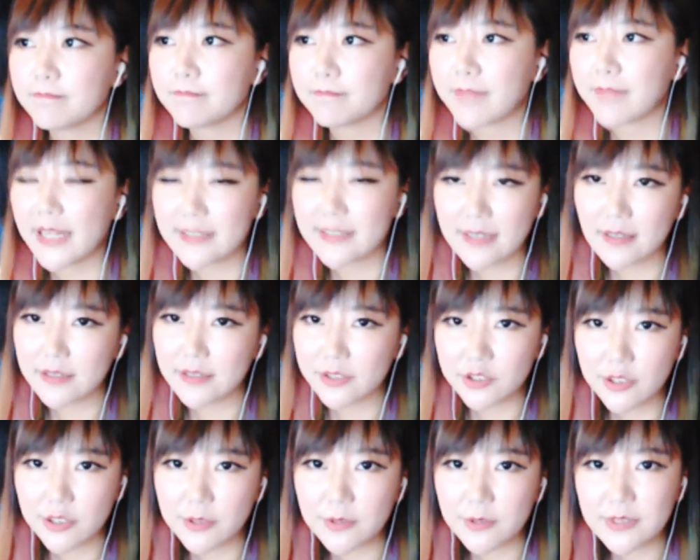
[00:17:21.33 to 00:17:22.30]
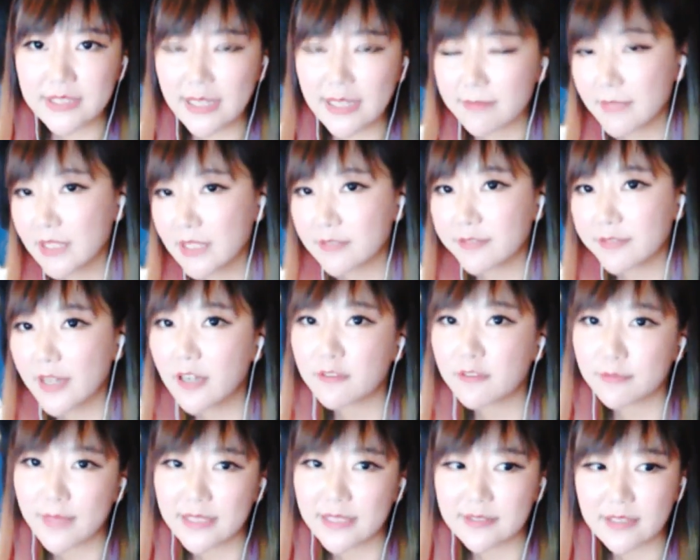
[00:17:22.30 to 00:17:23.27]
telling jokes and make fun of
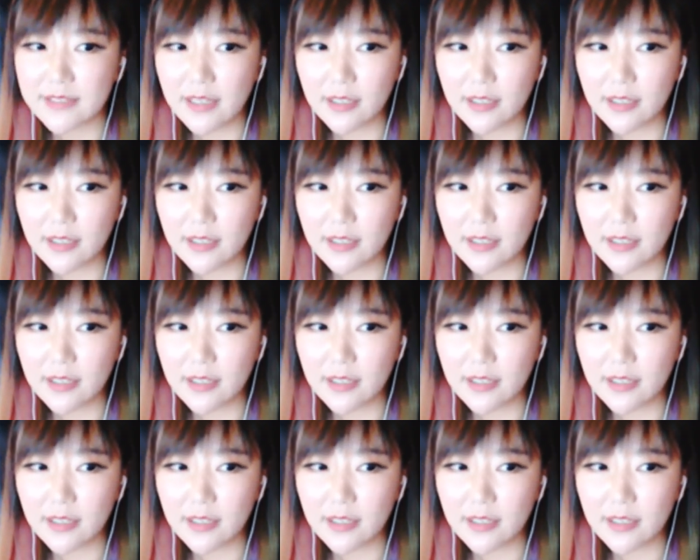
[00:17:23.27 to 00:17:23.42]
myself.